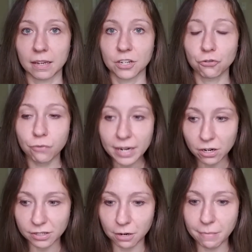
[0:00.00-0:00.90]

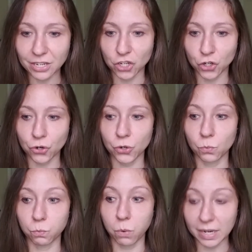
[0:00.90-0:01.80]
Triggers are meant to show
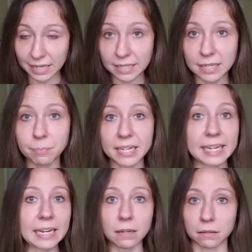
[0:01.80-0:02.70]
you what needs to be
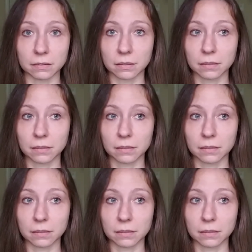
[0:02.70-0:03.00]
healed.